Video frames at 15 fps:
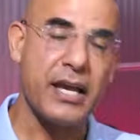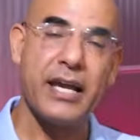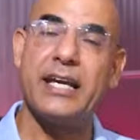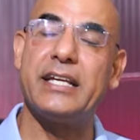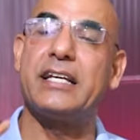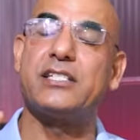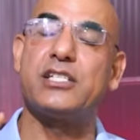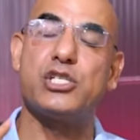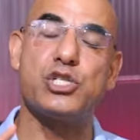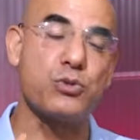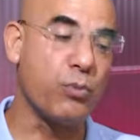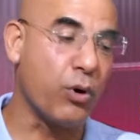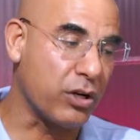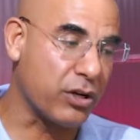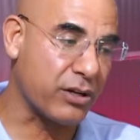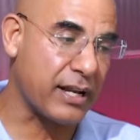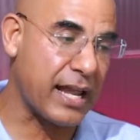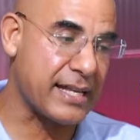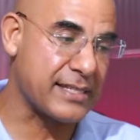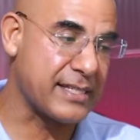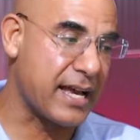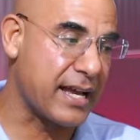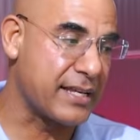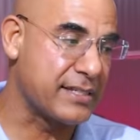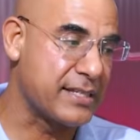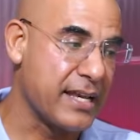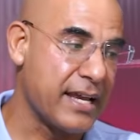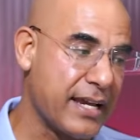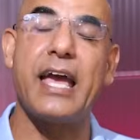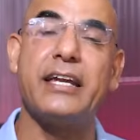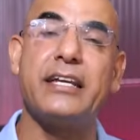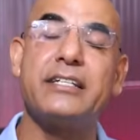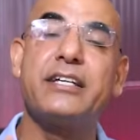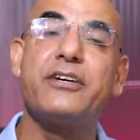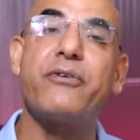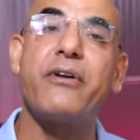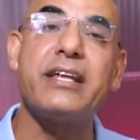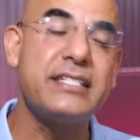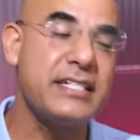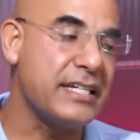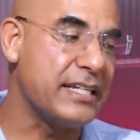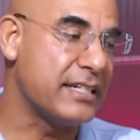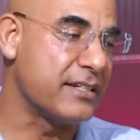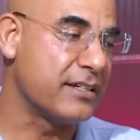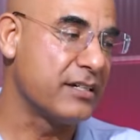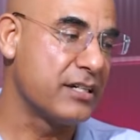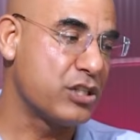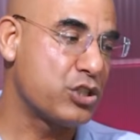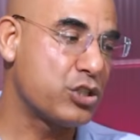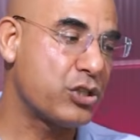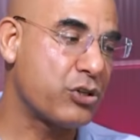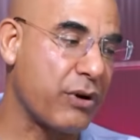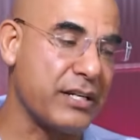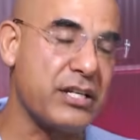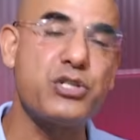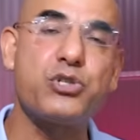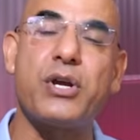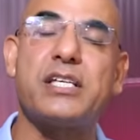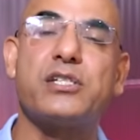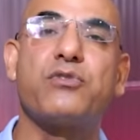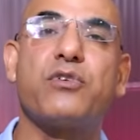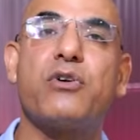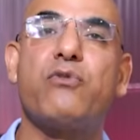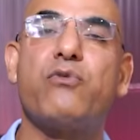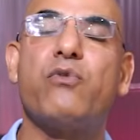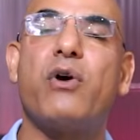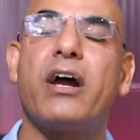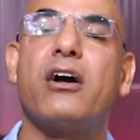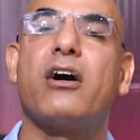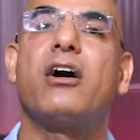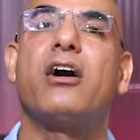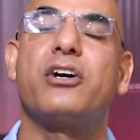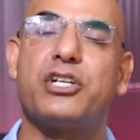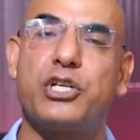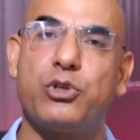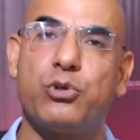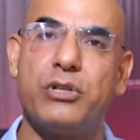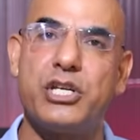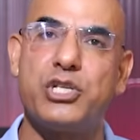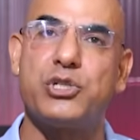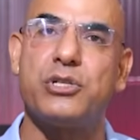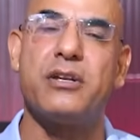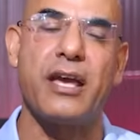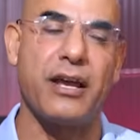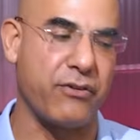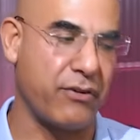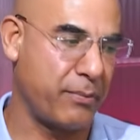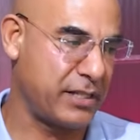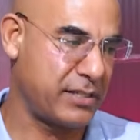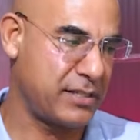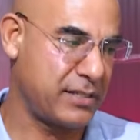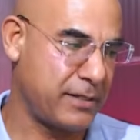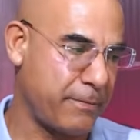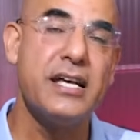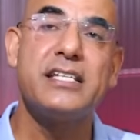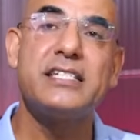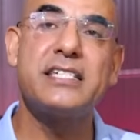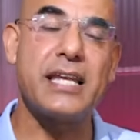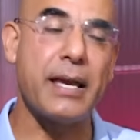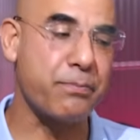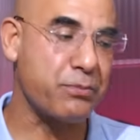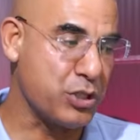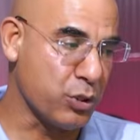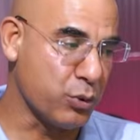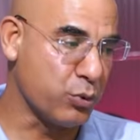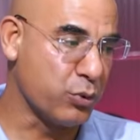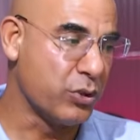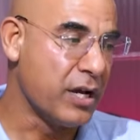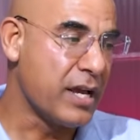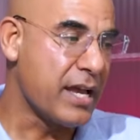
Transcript: it has a smaller class size, and it guaranteed credit transfer via articulation agreements. Step 2